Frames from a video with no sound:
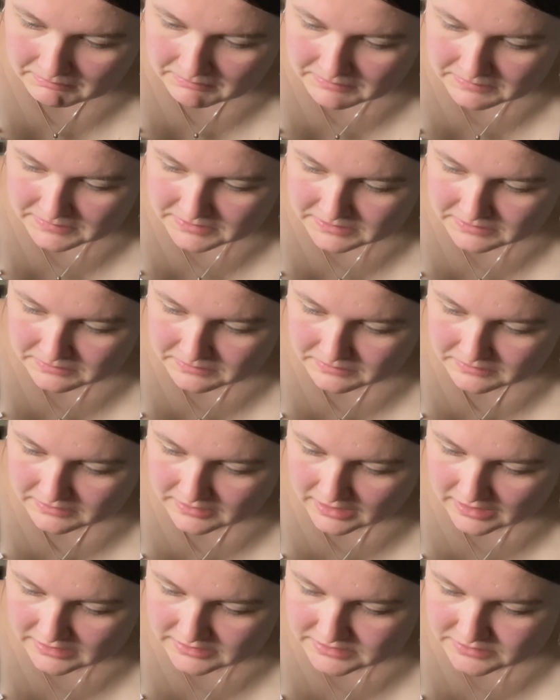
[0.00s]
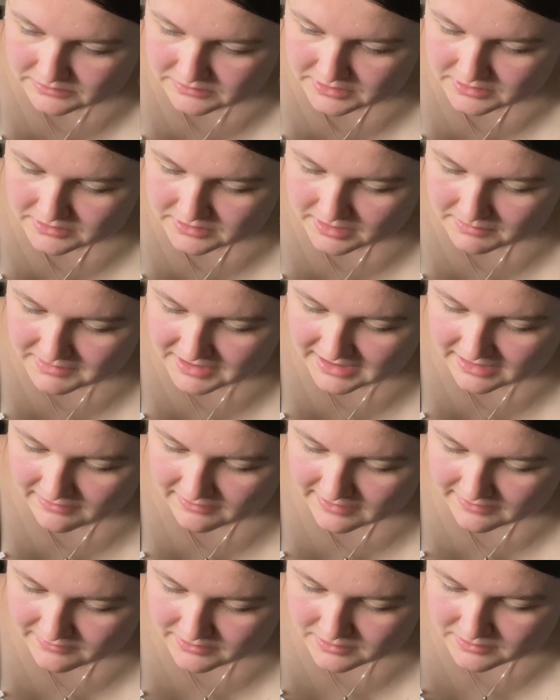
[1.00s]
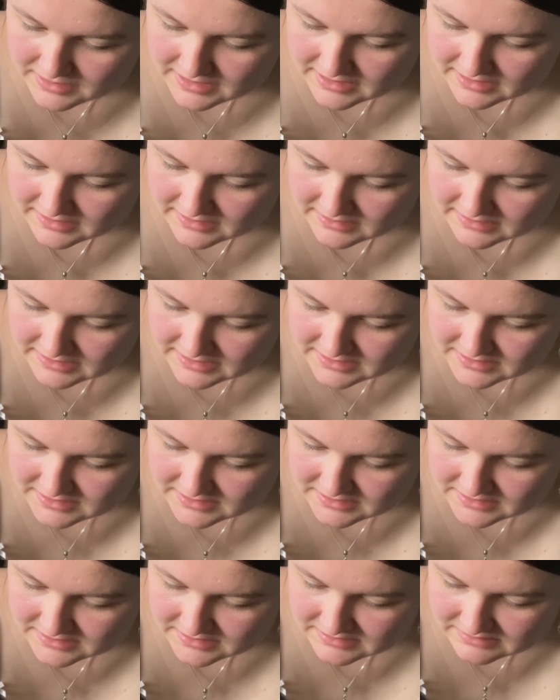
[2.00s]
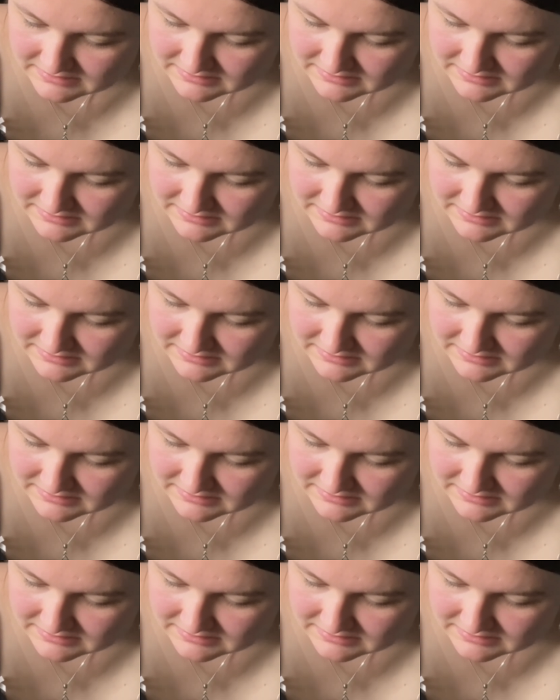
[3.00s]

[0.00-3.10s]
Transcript: some castor oil coming out everywhere. Let's just